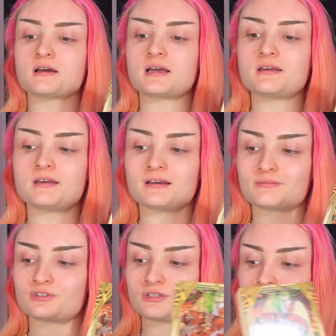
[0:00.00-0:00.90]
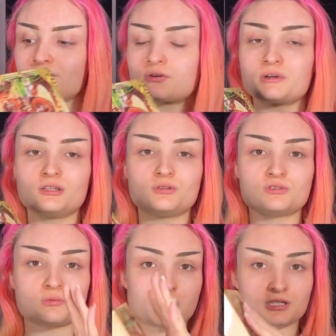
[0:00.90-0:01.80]
I am just going to
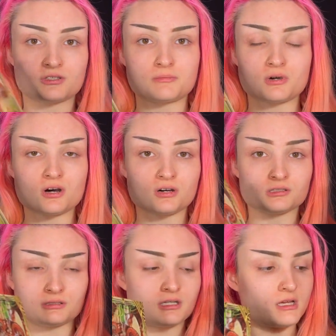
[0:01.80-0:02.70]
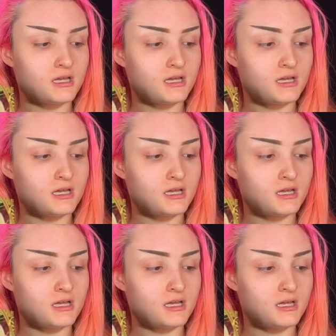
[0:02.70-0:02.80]
swatch them all